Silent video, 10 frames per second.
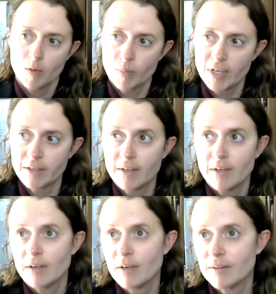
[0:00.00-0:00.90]
But
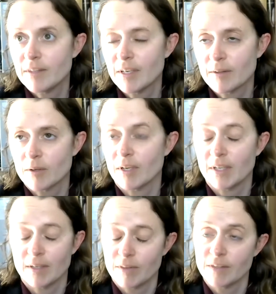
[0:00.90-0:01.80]
the other, I
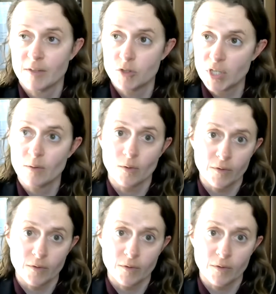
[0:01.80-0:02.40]
kind of think the general